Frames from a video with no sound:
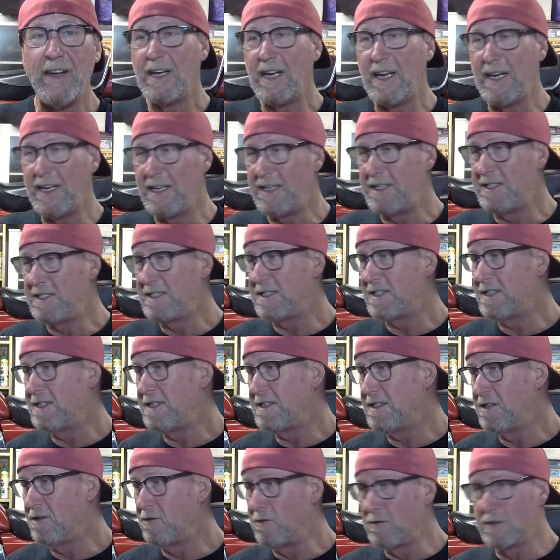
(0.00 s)
He's
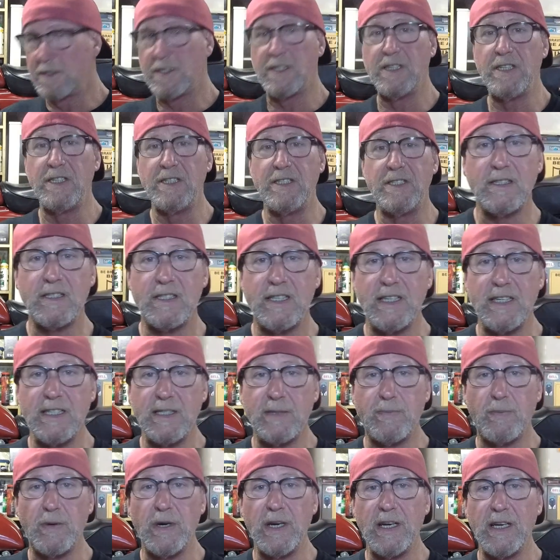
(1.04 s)
launched his
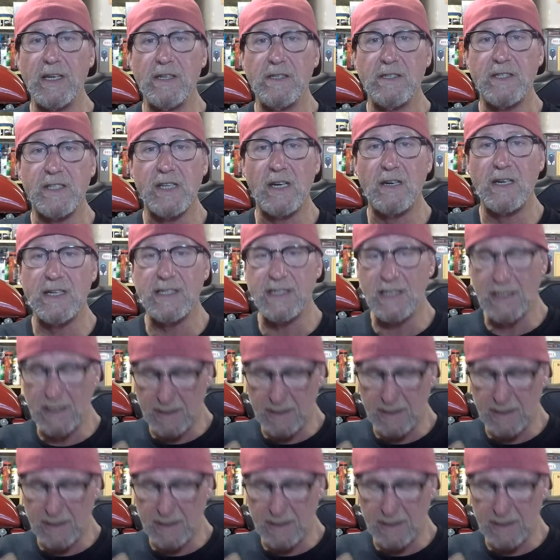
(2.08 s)
Teespring site.